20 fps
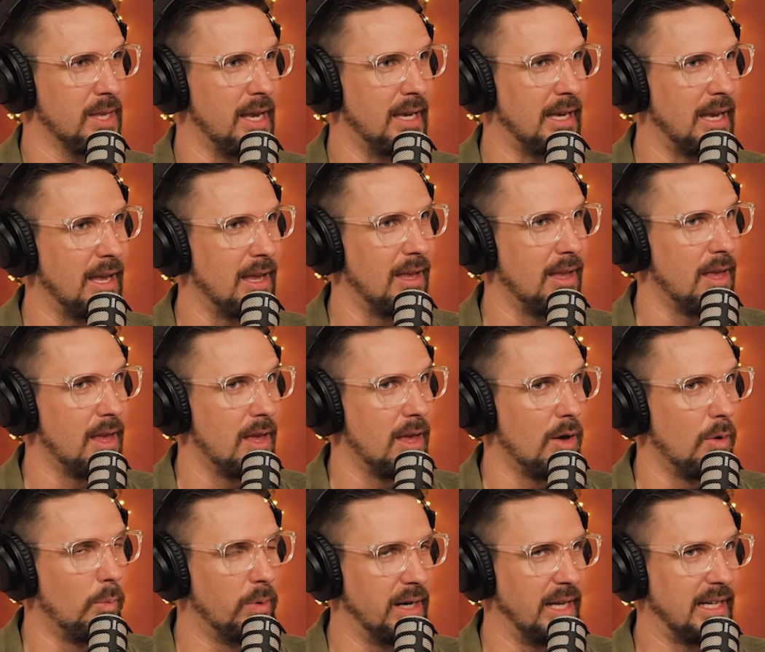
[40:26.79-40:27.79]
like
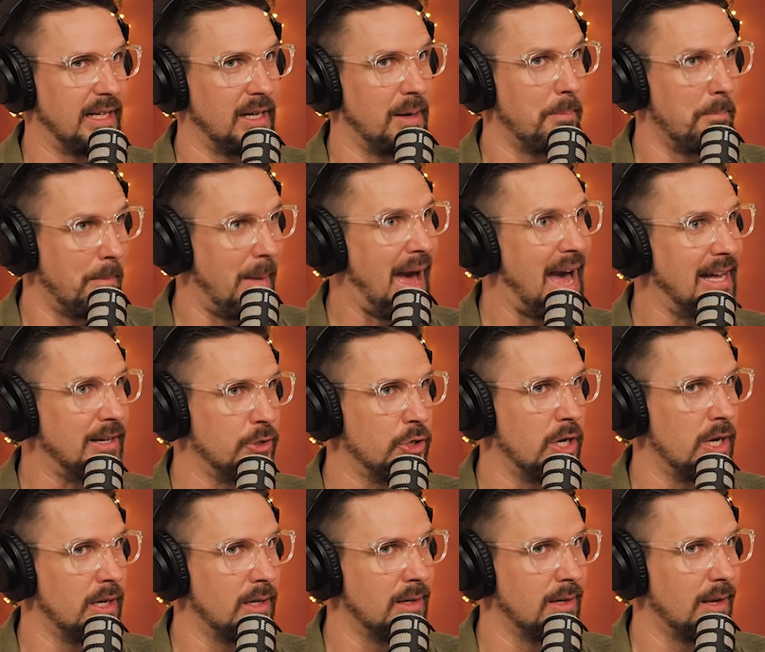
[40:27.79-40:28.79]
what I can
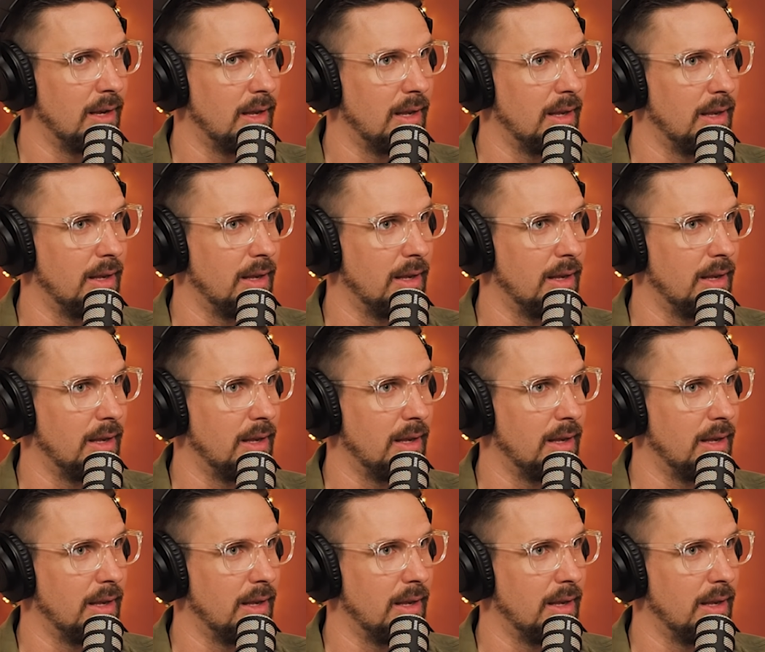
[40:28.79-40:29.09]
imagine